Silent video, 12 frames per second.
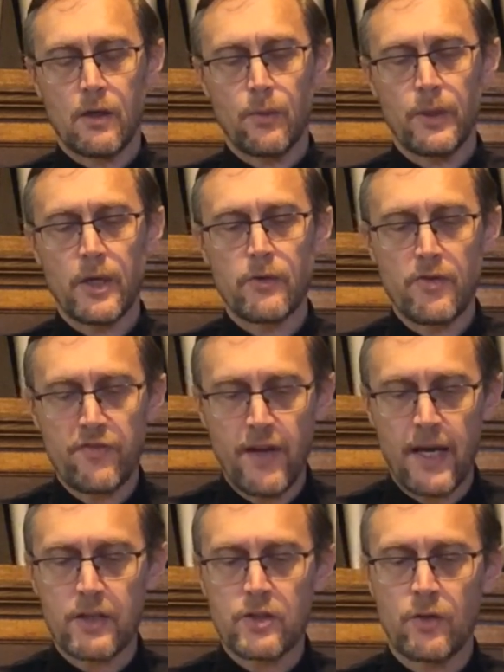When I
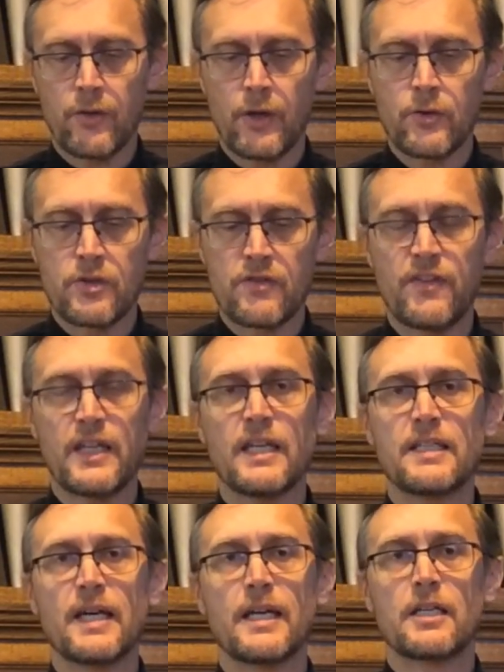reflect on those
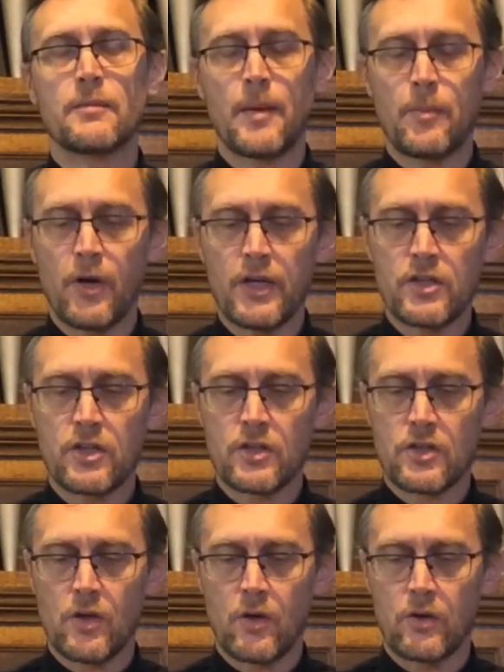VE Day commemoration
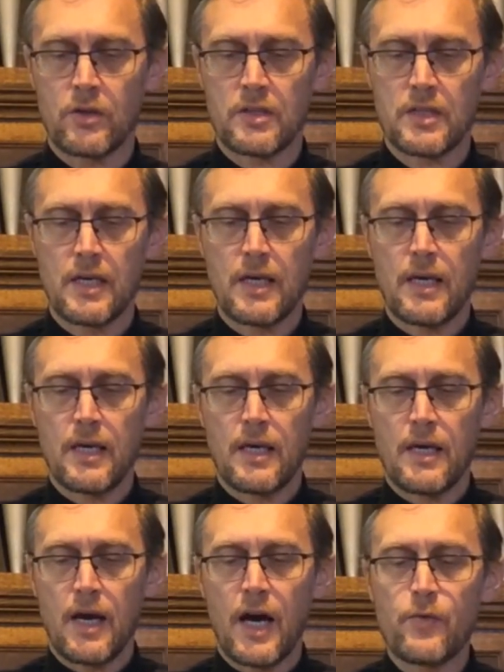songs,
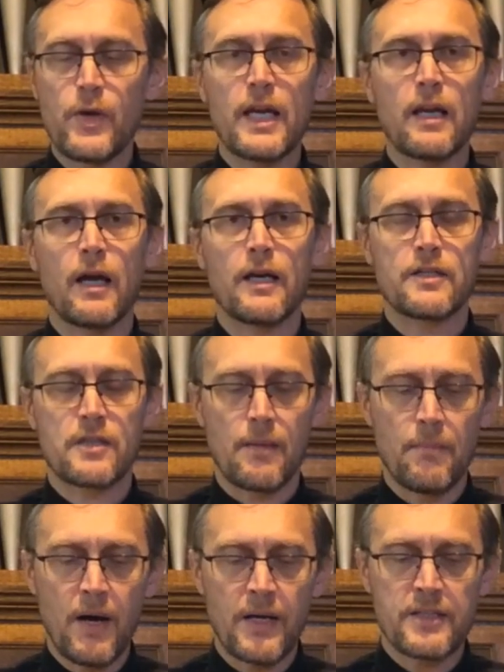I realise
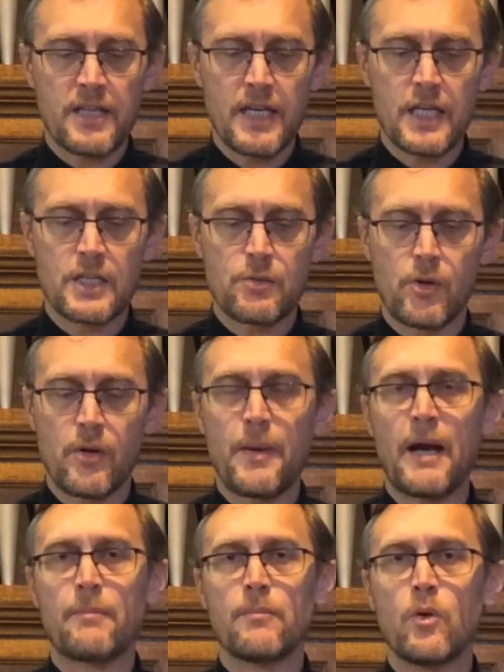that my tears were
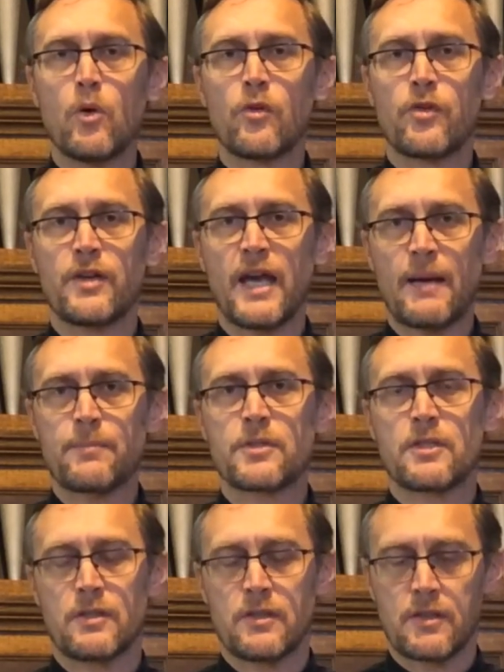about more than
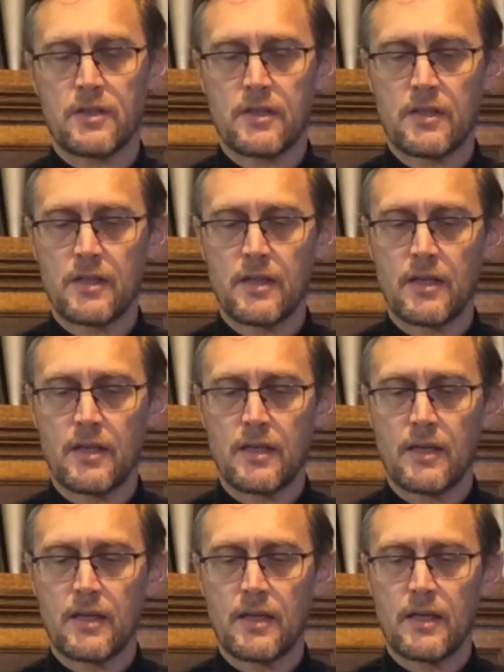absence.
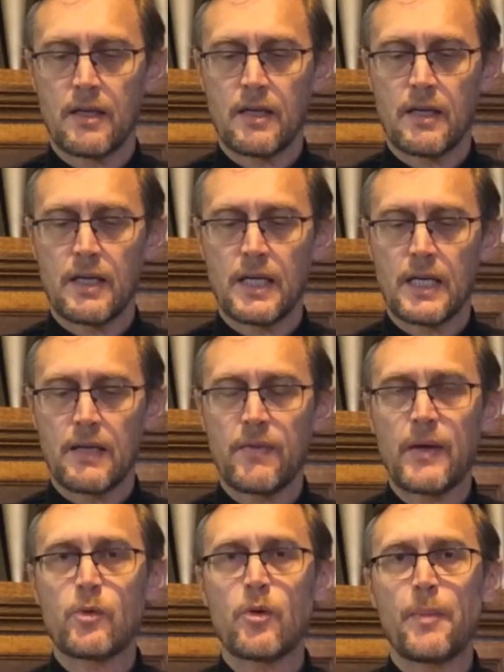
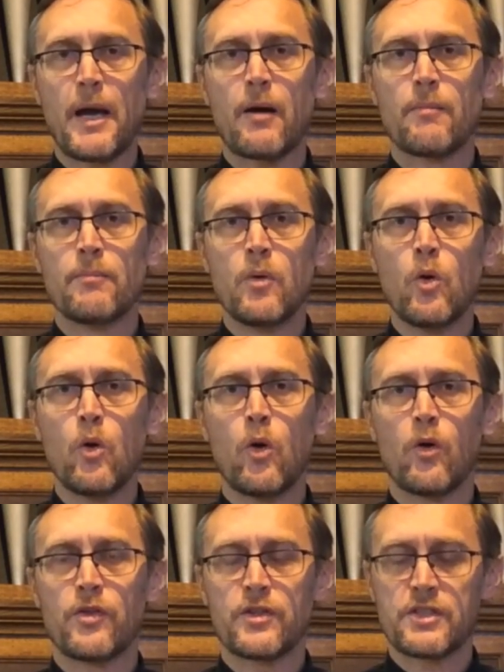They were about
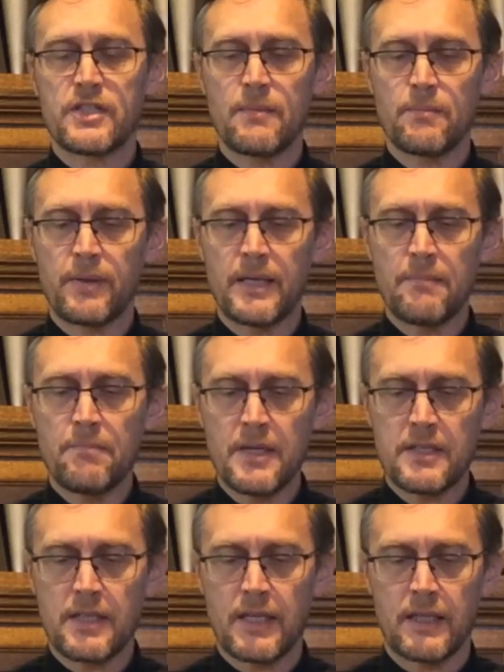more than simply
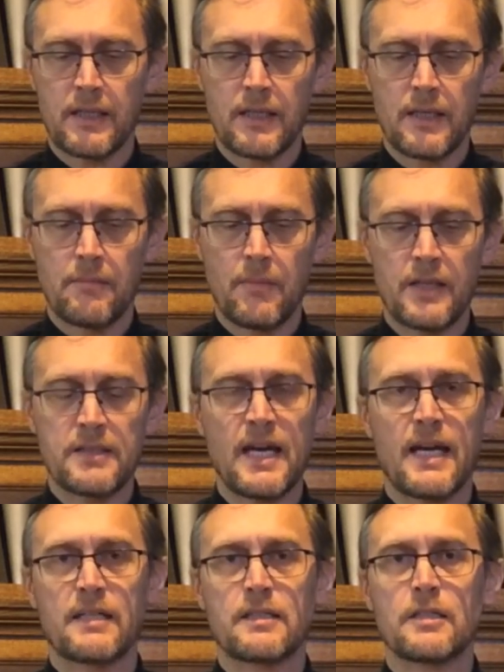missing my
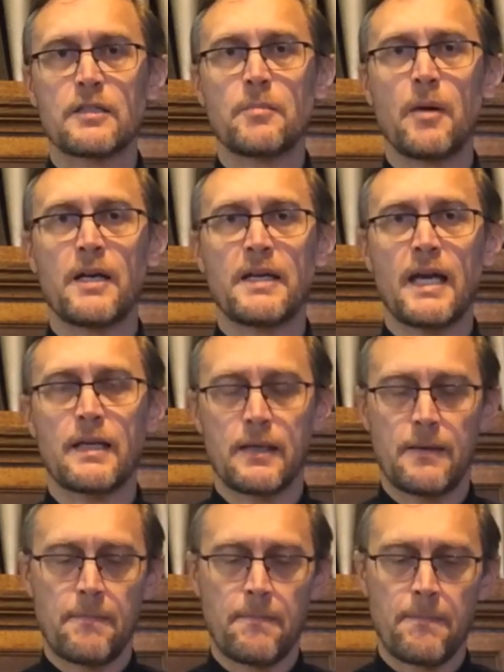dad and my nana.